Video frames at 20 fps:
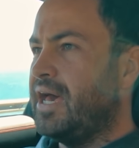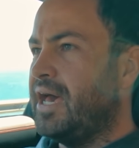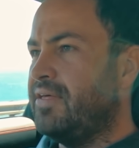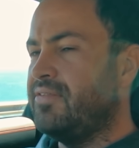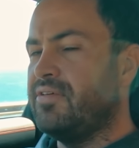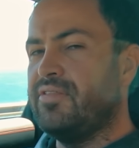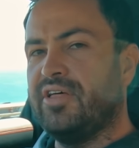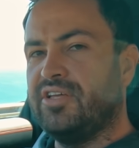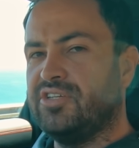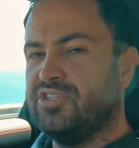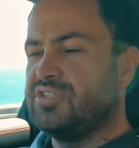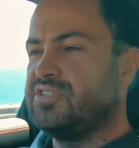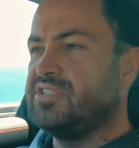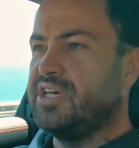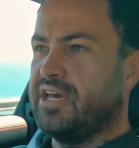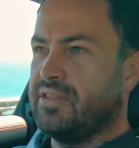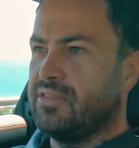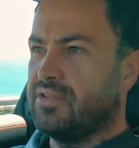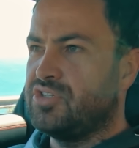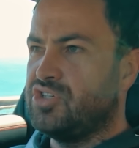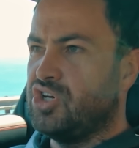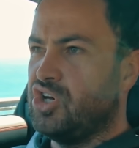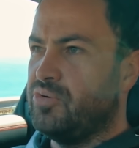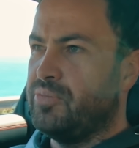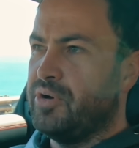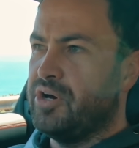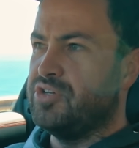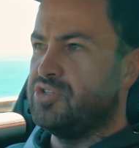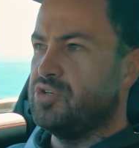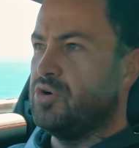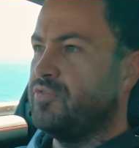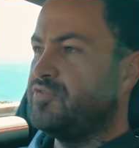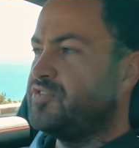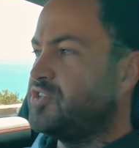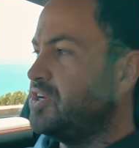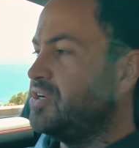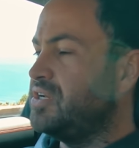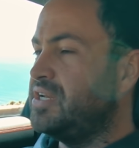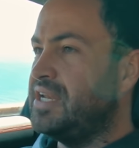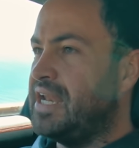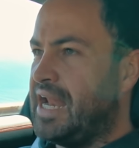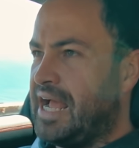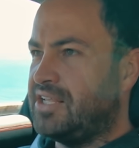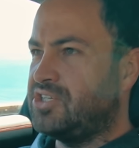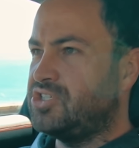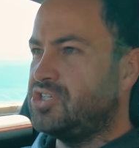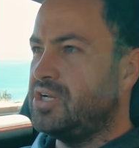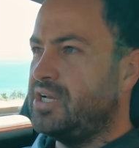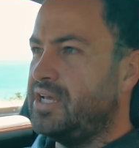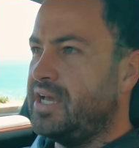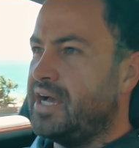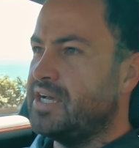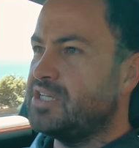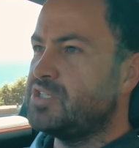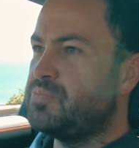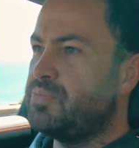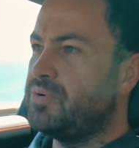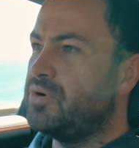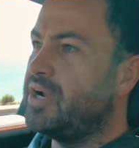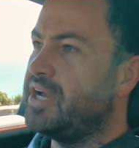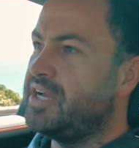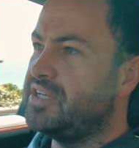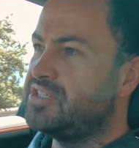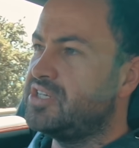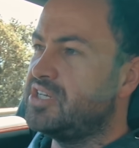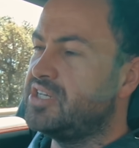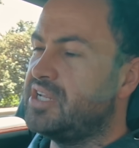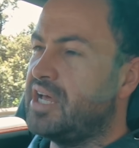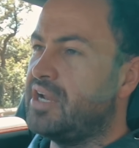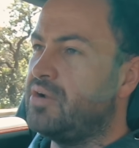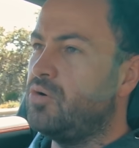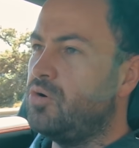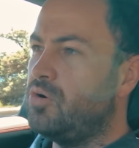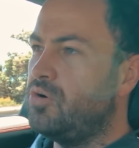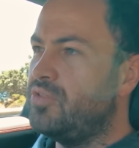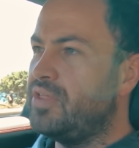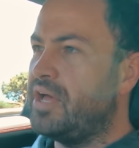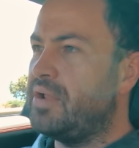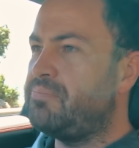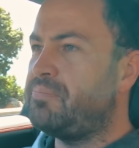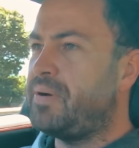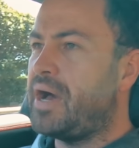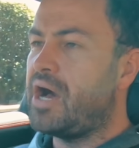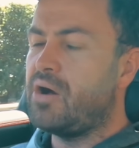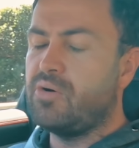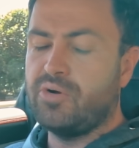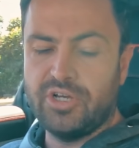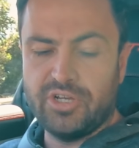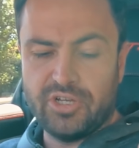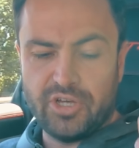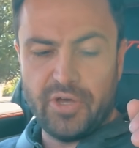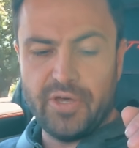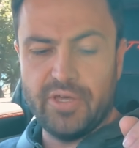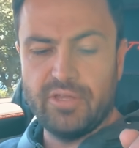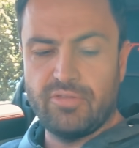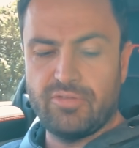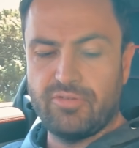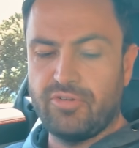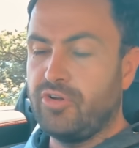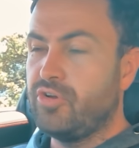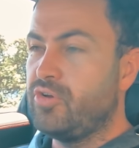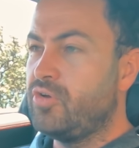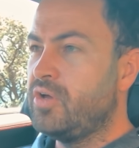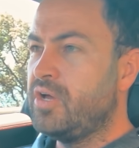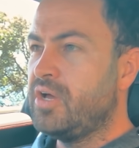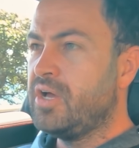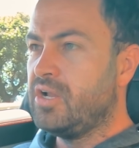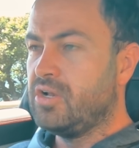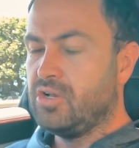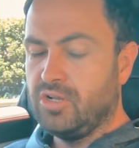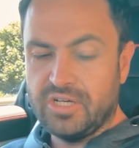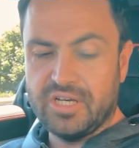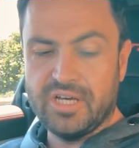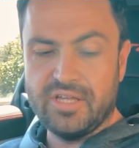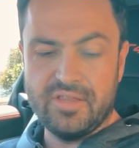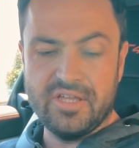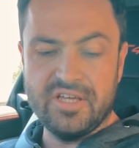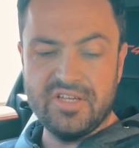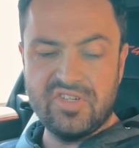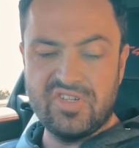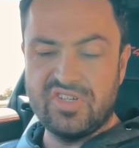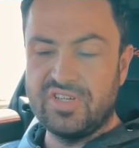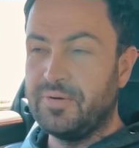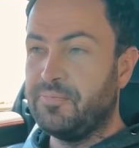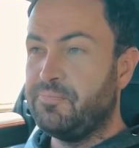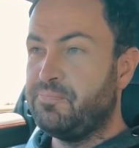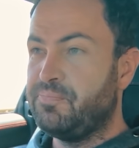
And then they just take the turbos off. So naturally aspirated and all that power going through. Look at this.